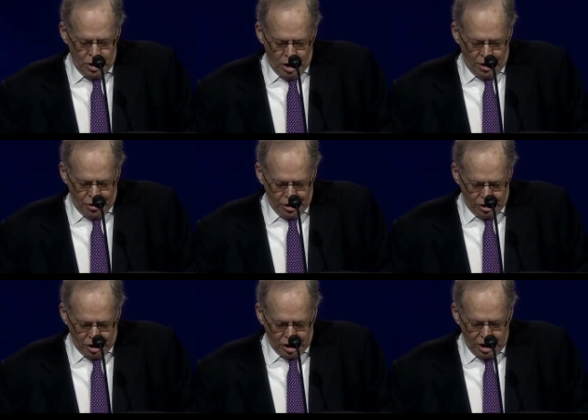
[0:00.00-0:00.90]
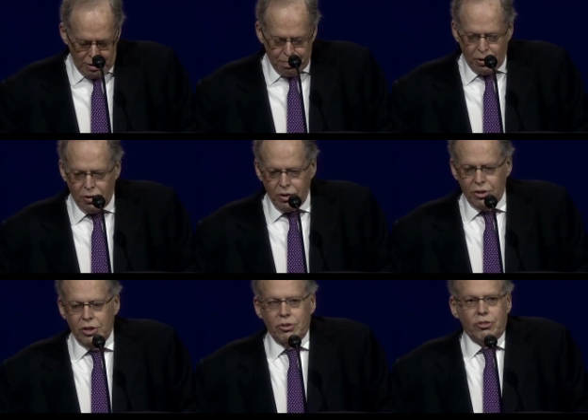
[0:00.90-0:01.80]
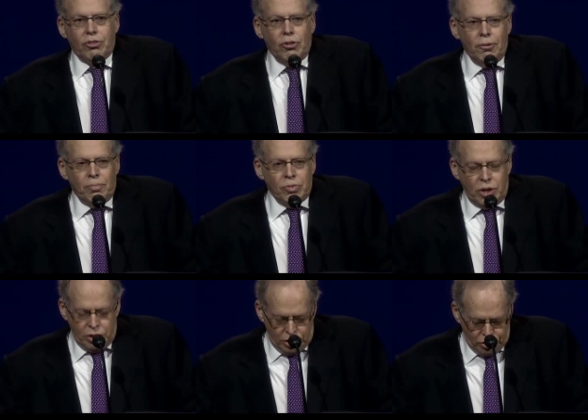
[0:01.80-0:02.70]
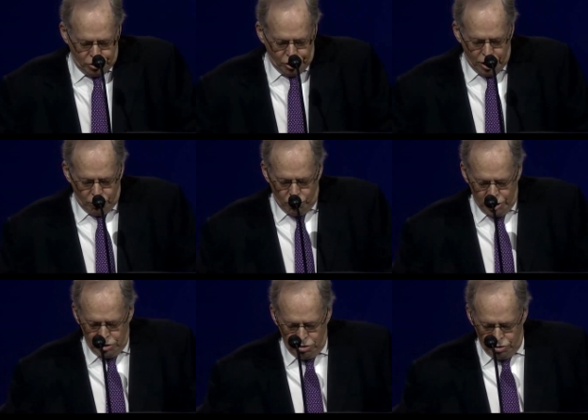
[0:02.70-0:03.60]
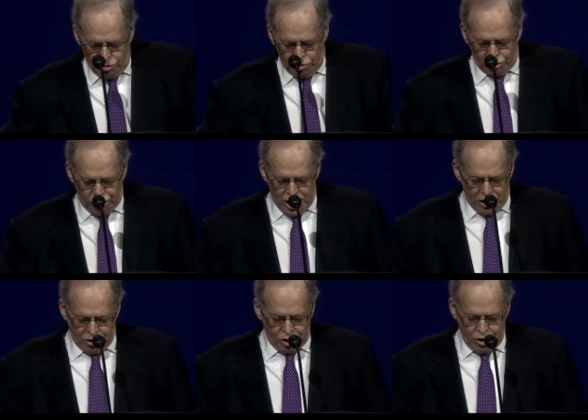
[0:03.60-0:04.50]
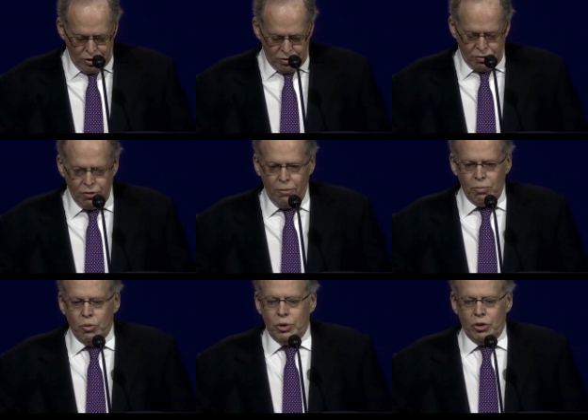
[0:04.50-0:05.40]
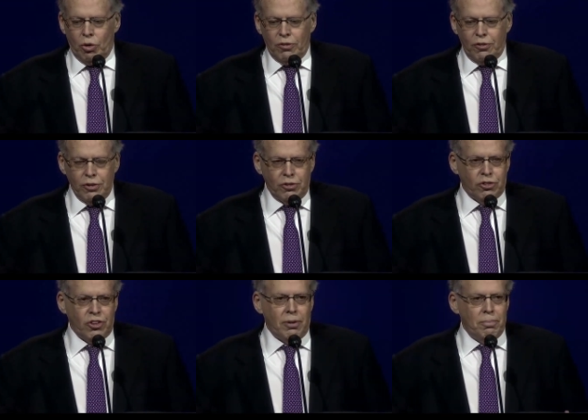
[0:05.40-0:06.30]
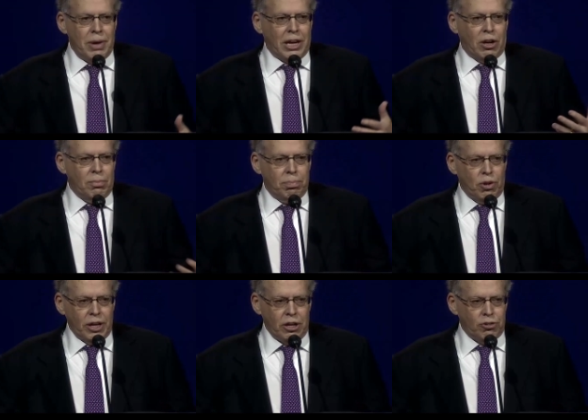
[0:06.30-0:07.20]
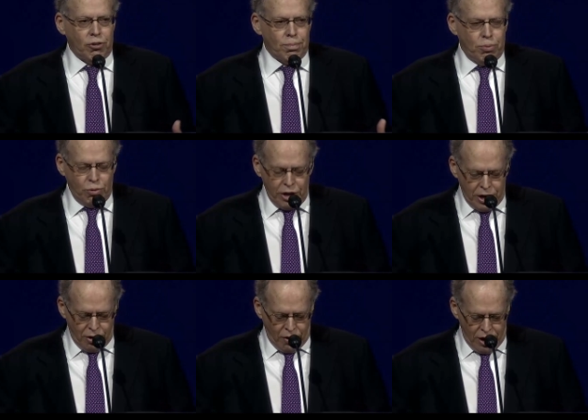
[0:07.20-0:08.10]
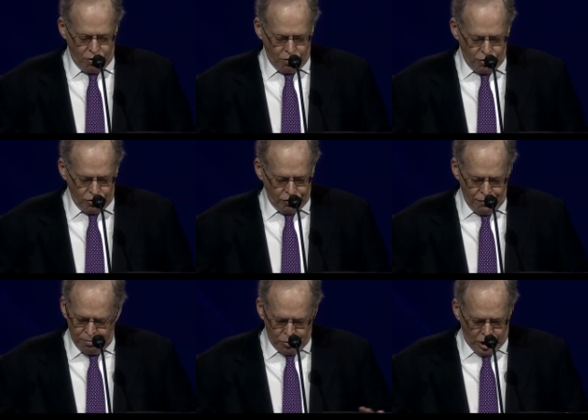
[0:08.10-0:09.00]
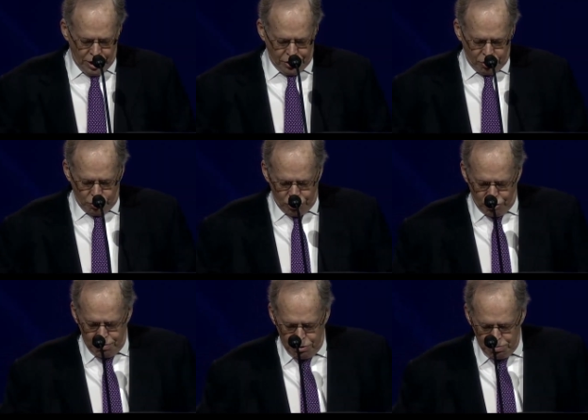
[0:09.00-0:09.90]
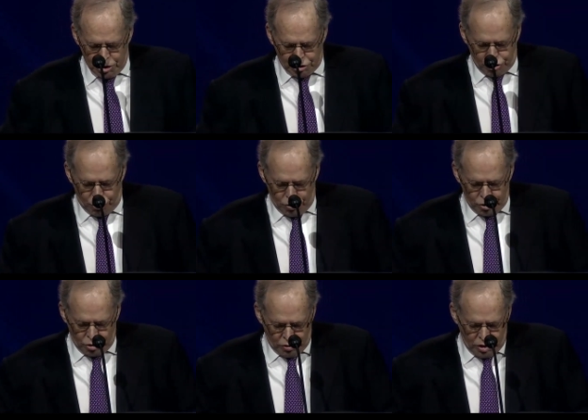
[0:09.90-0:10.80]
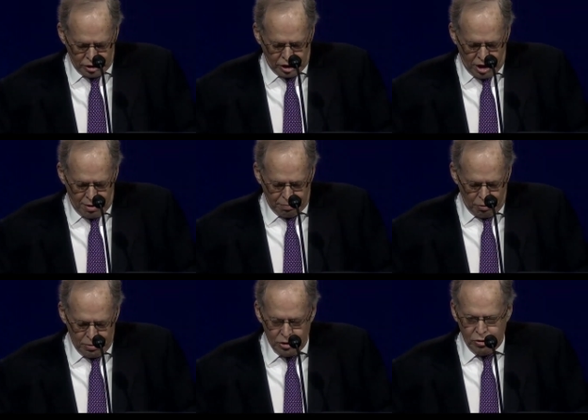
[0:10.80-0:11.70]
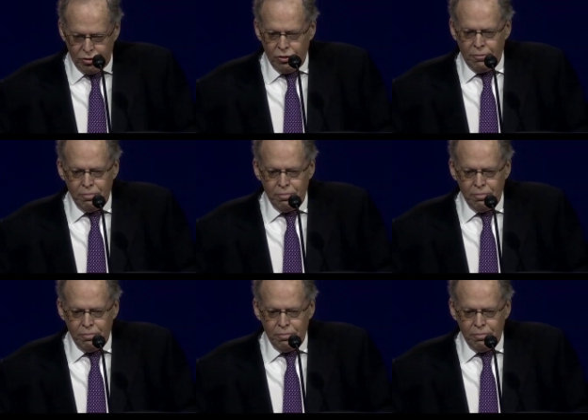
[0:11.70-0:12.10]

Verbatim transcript: I think a key part of this is that when you're saying things, we often make complaints or point out errors. I think we should be much stronger on compliments.